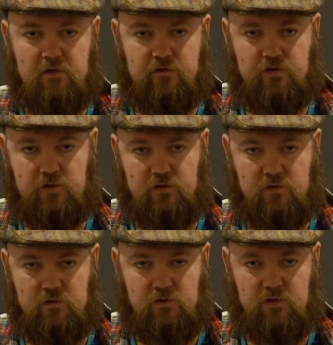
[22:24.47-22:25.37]

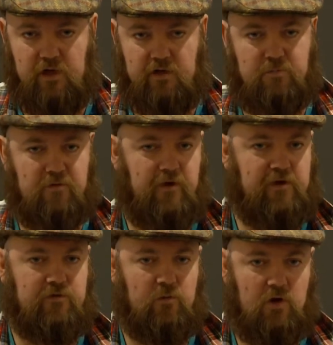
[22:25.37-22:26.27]
to interprofessional